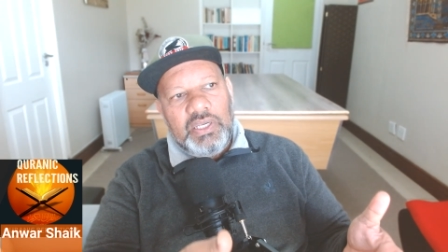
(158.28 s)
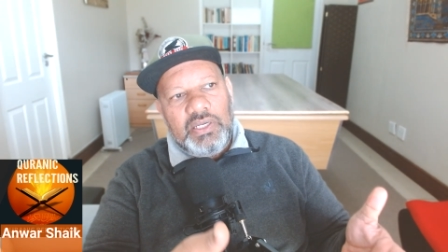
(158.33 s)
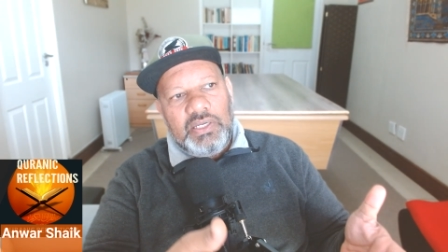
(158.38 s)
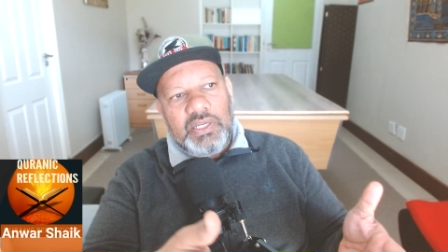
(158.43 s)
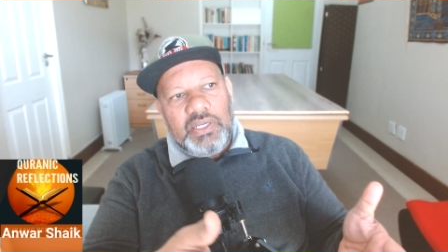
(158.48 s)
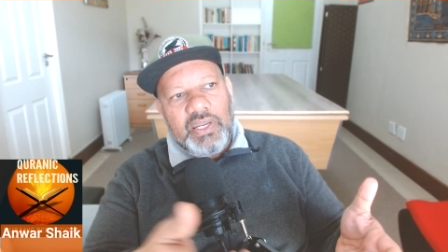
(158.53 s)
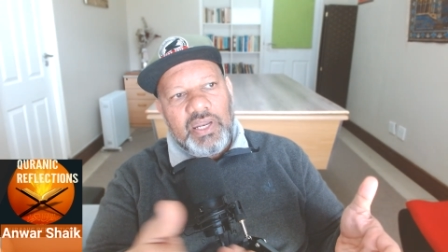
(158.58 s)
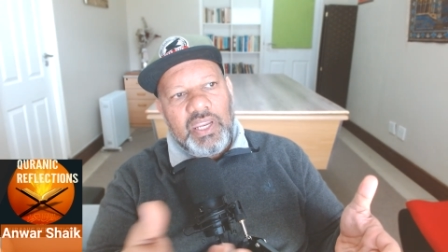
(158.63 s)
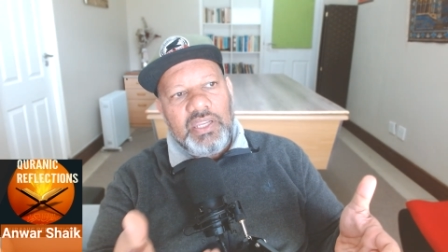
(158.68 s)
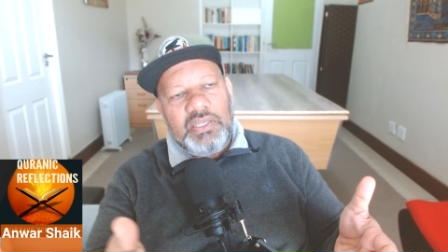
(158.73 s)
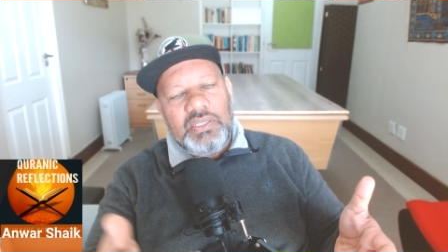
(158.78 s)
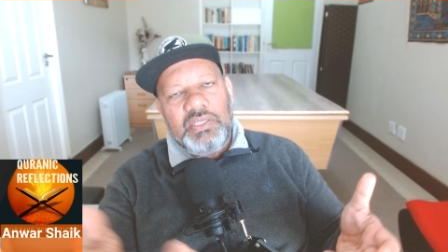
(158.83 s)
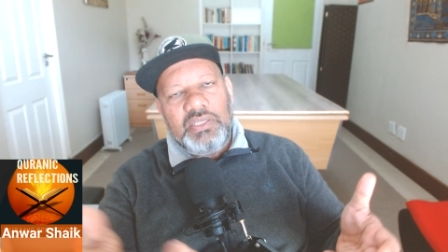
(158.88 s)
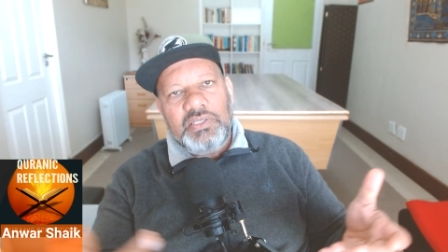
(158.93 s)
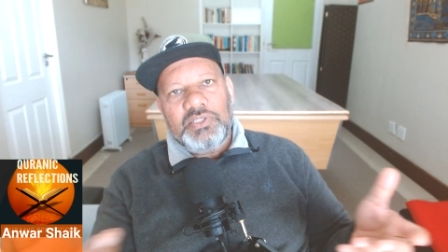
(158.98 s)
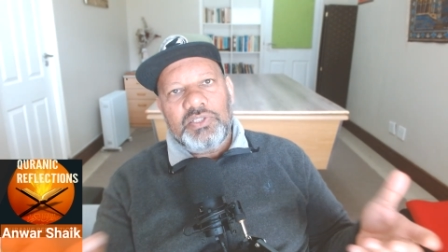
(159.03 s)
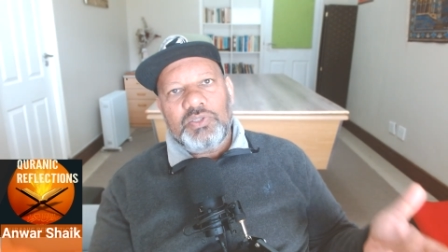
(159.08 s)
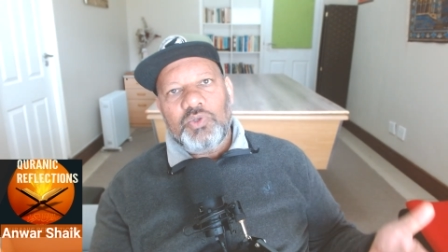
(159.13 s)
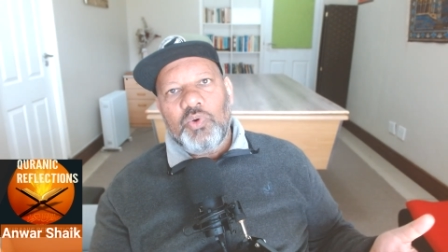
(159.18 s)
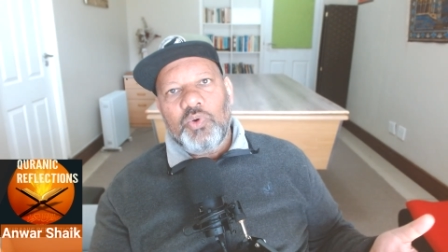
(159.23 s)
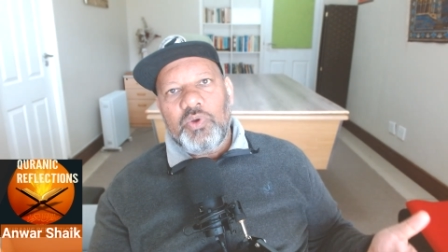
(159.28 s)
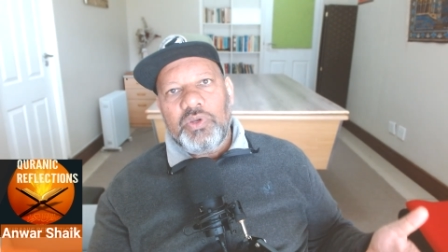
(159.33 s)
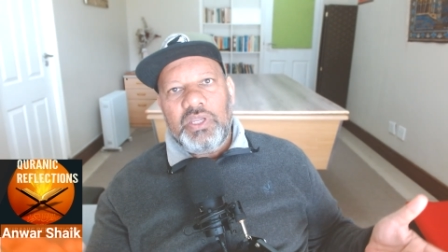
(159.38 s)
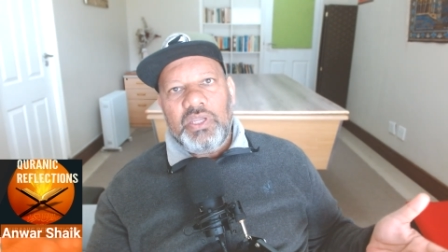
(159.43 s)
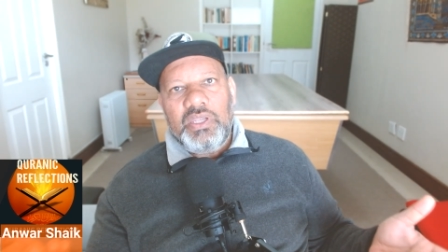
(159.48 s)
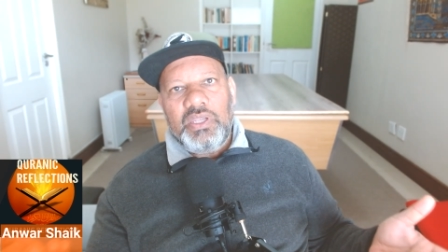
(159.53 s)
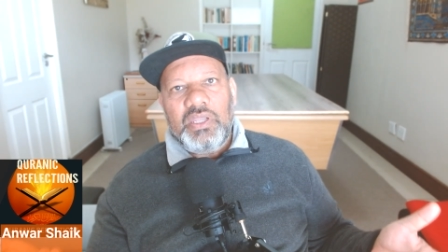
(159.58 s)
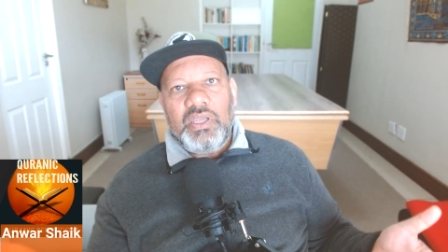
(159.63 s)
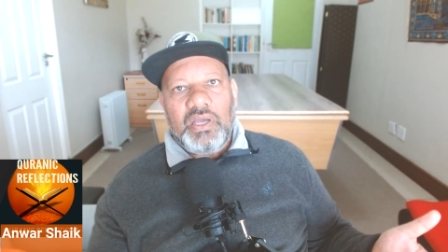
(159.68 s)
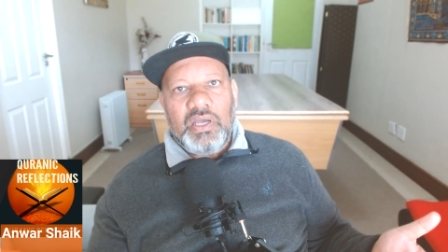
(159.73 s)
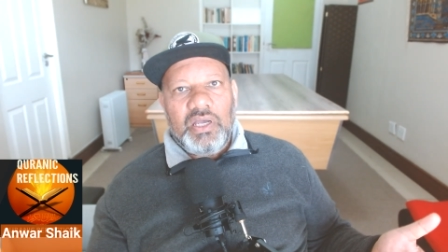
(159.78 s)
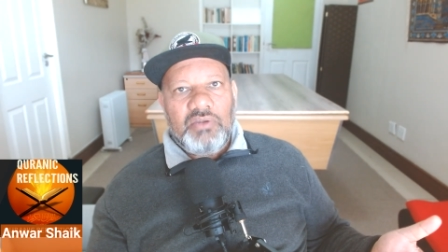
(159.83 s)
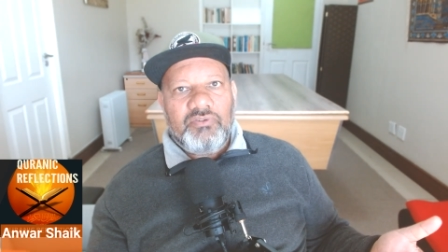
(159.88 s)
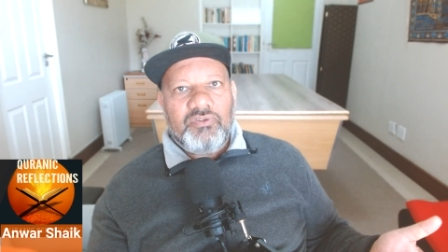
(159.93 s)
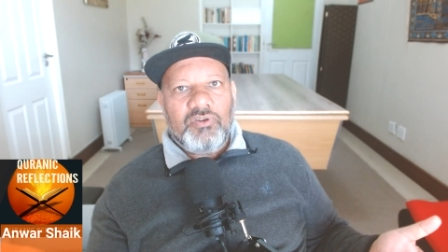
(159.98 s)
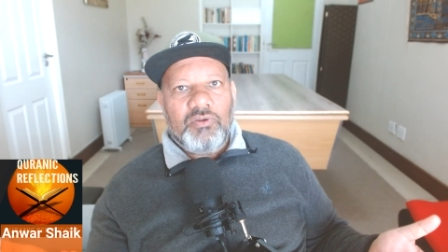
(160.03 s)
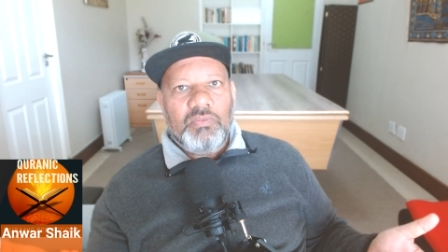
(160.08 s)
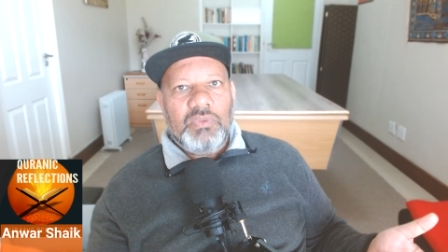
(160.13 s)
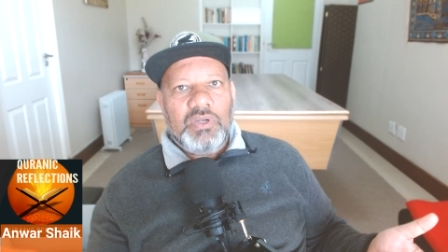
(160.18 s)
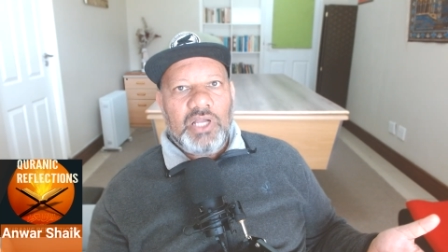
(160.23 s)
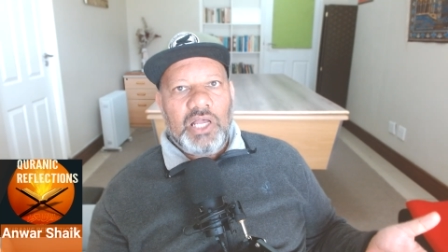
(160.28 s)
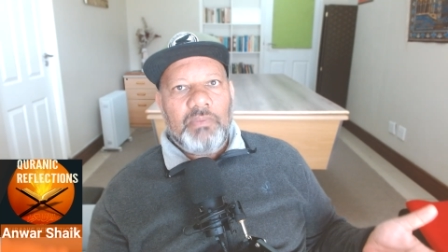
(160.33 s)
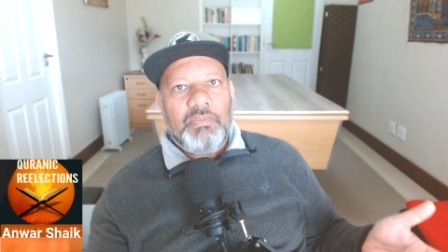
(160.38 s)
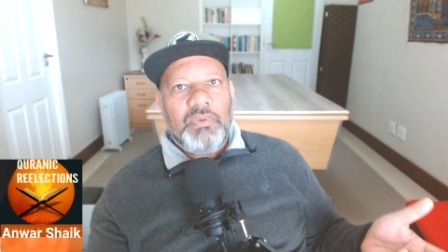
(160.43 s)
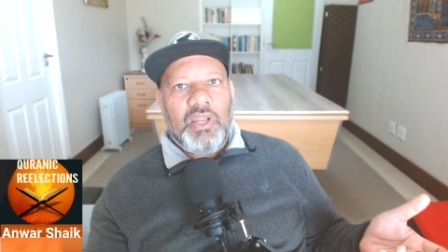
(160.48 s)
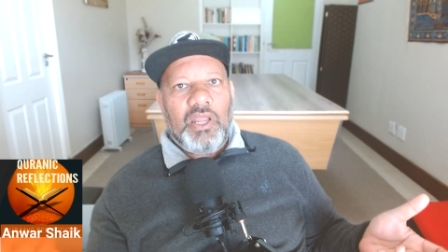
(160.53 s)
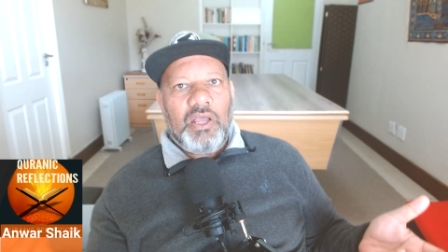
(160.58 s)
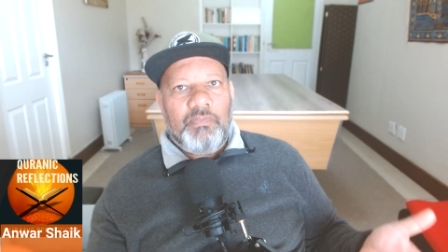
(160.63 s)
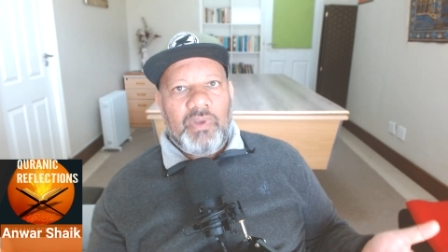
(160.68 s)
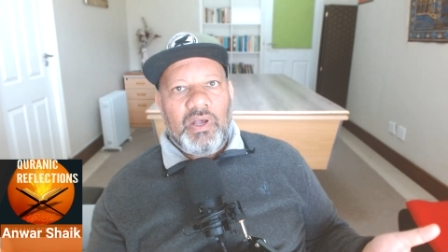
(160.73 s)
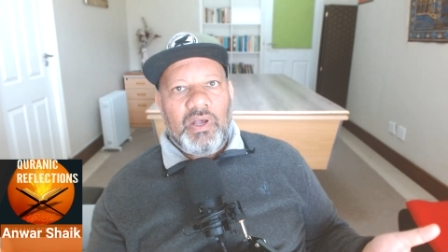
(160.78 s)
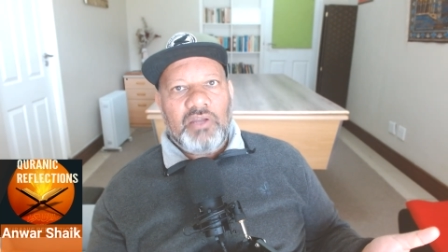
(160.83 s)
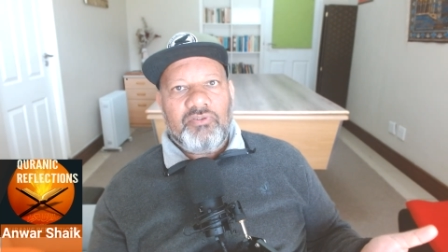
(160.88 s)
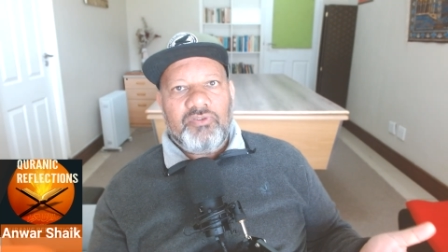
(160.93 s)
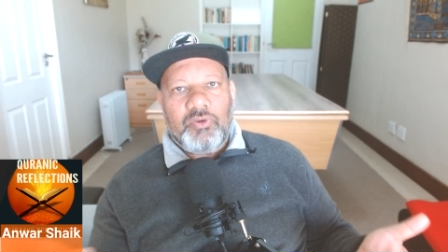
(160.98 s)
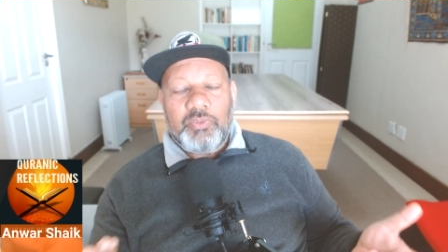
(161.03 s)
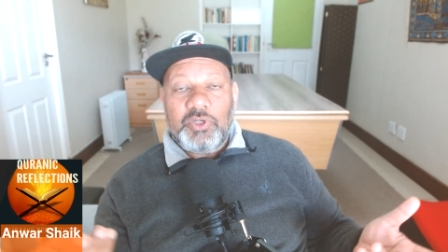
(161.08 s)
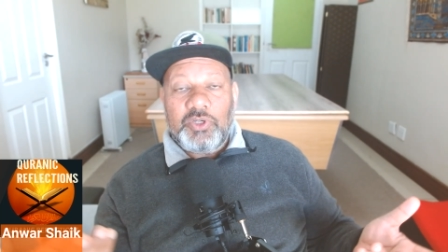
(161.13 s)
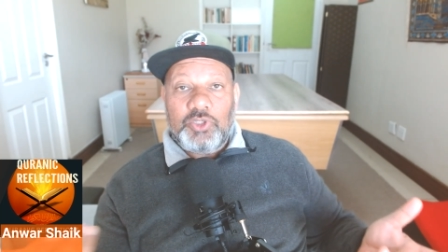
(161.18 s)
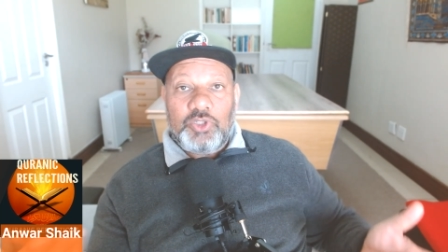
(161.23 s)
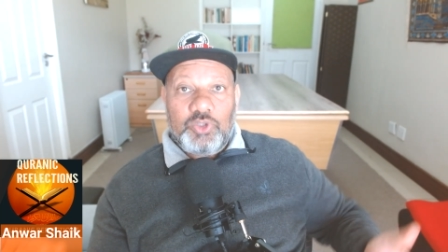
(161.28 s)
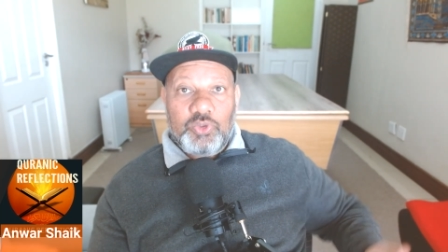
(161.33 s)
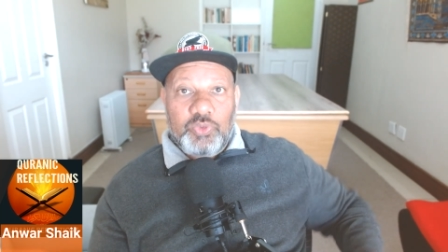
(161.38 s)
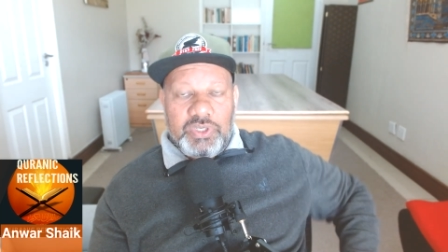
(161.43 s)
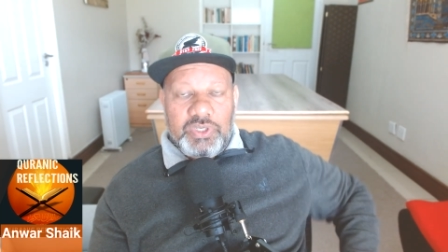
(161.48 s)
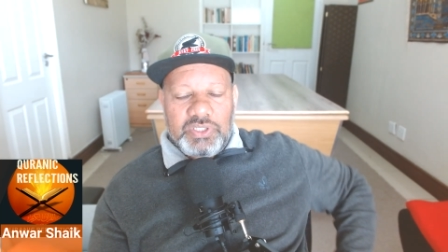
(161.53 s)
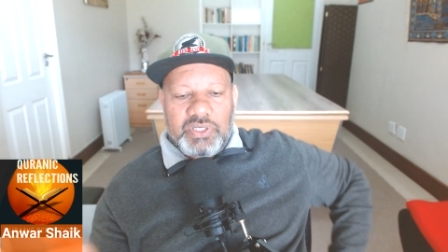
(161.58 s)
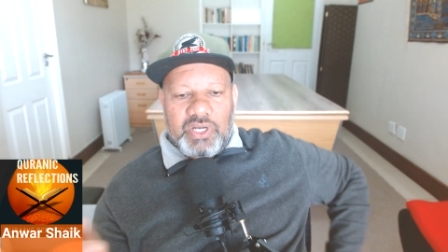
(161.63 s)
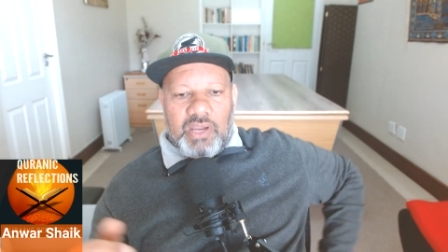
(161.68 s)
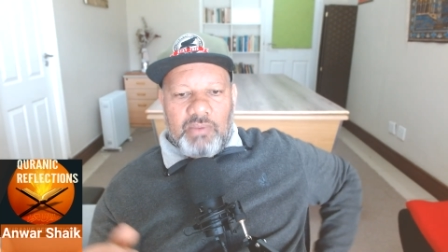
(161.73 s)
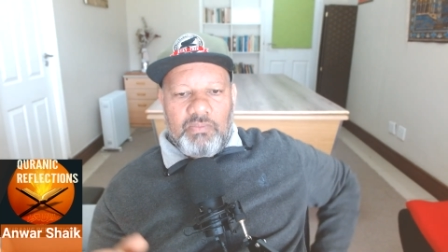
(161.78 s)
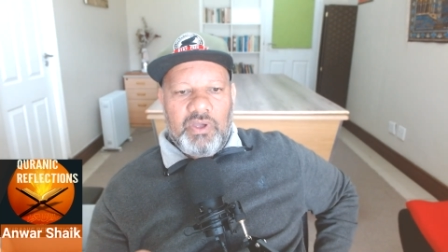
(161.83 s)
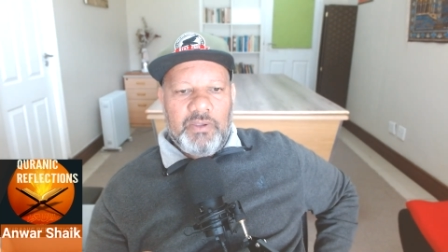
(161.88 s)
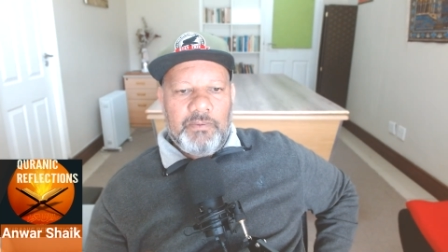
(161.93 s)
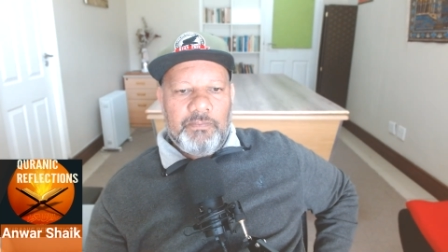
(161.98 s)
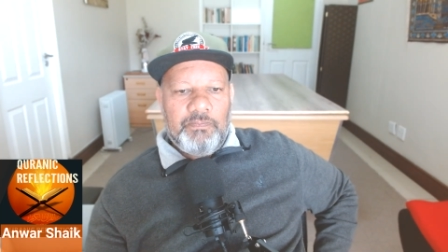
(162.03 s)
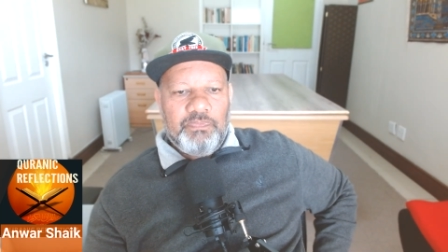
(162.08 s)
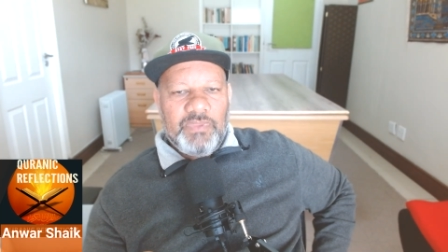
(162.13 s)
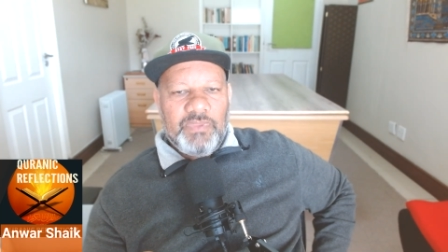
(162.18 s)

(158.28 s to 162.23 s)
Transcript: narrating a story he heard from Ka'b al from a Jewish rabbi.